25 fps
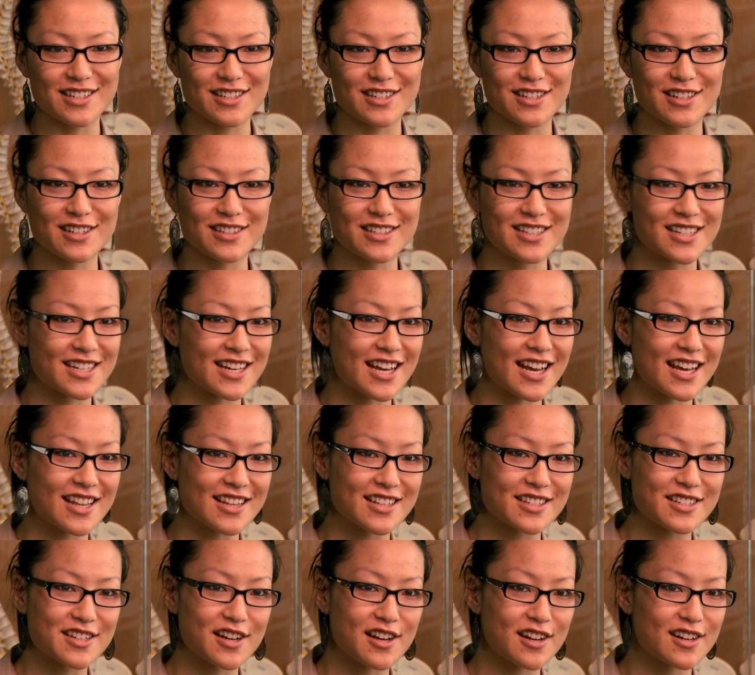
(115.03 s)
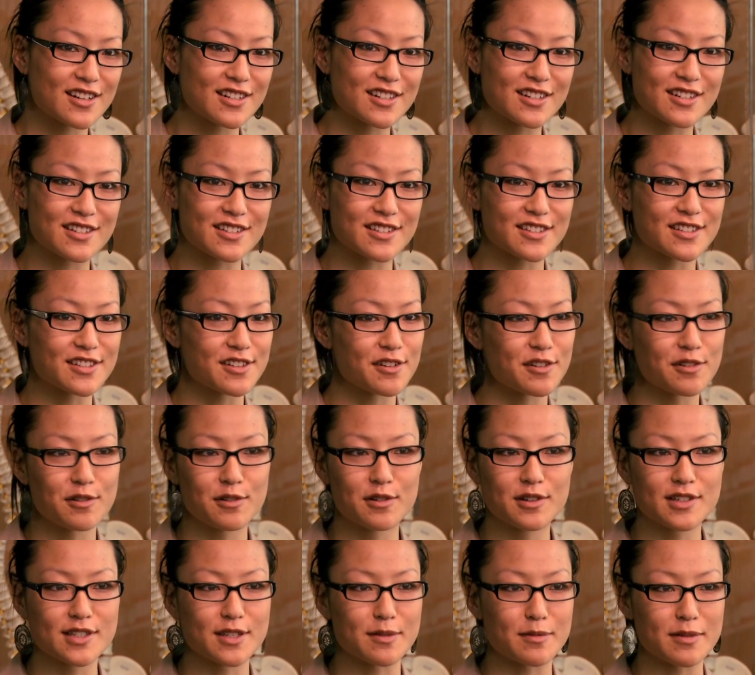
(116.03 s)
you should check out this college because it's
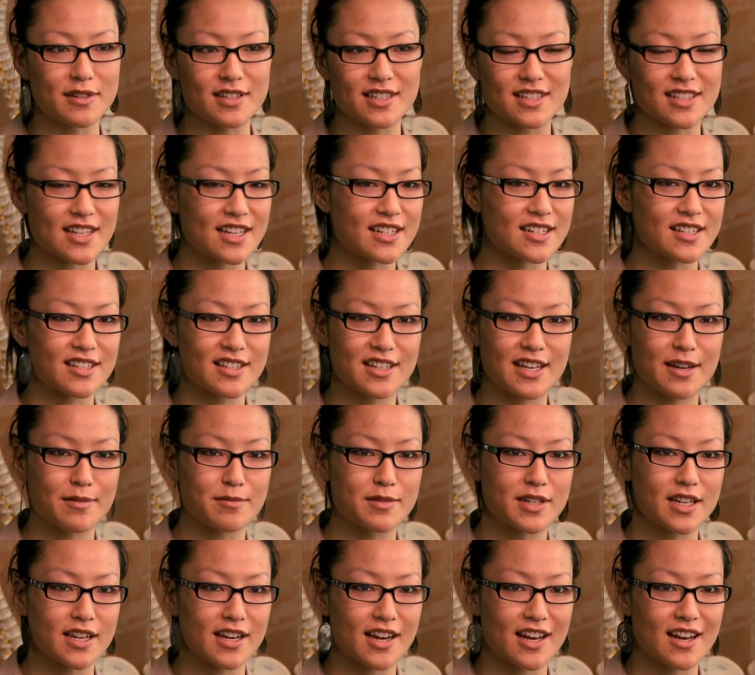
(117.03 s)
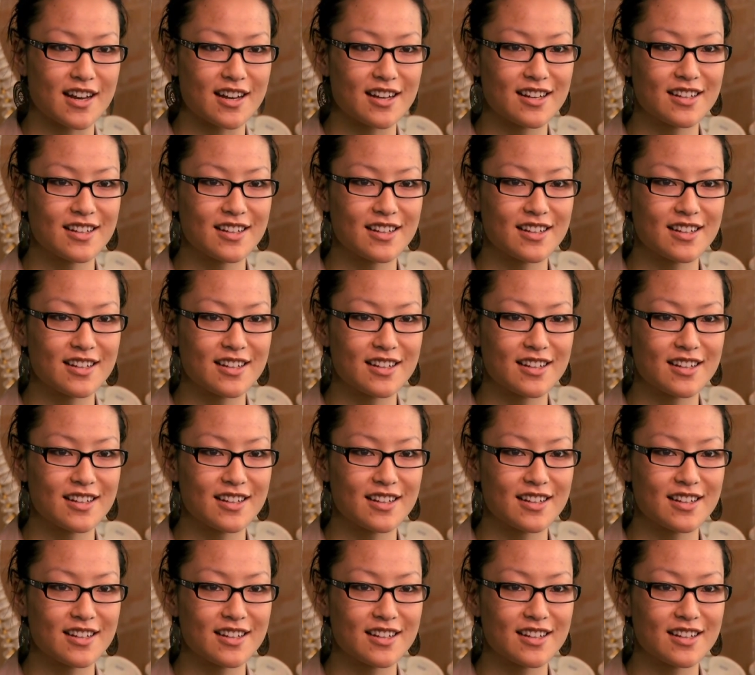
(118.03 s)
awesome. He was just like, just come check it out.